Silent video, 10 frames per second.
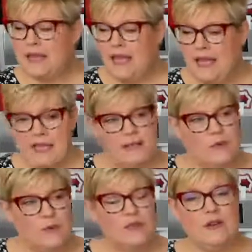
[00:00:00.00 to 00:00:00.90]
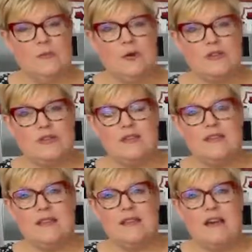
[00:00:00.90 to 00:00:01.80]
And with a
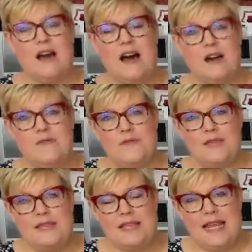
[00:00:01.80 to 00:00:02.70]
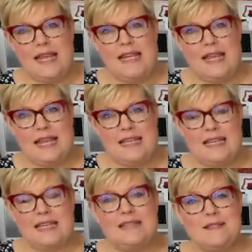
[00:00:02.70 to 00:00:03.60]
purchase of this
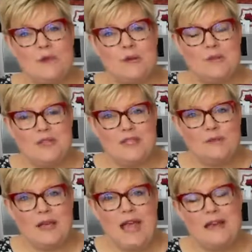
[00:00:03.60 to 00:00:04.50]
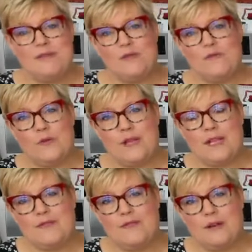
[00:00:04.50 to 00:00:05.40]
880 sewing machine, we have some free
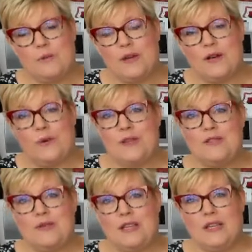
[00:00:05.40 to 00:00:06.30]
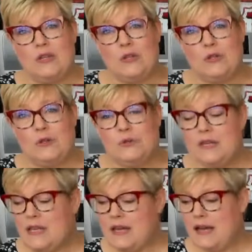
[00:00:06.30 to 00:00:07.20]
gifts that we're going to include.